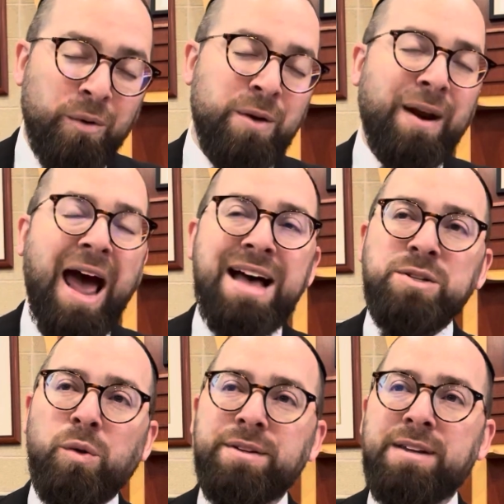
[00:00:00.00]
Only when it has
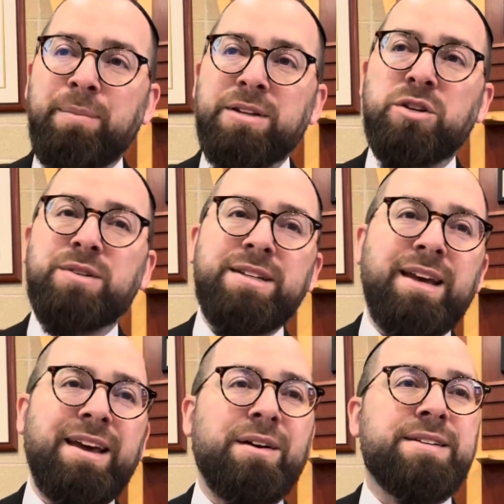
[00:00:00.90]
a hole, it's tameh. So you
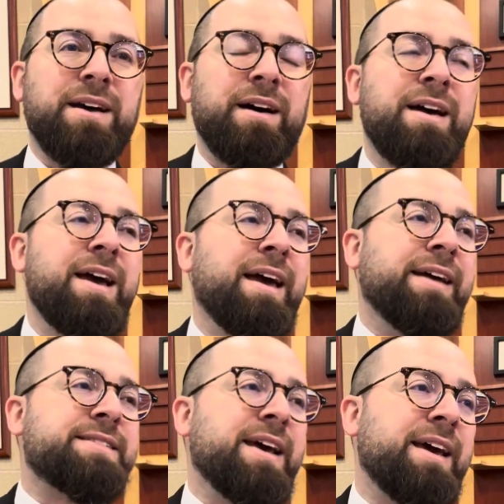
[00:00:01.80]
see, here it's
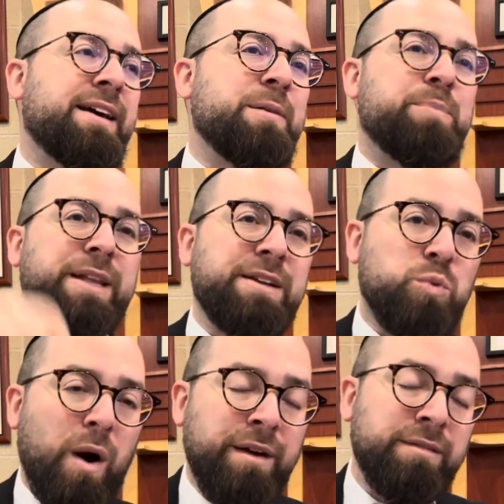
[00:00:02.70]
a complete
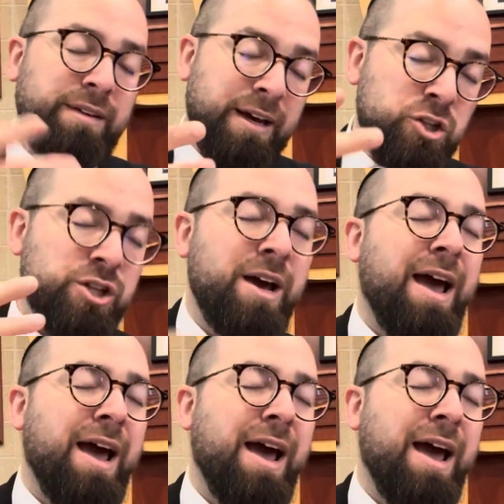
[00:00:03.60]
one ish,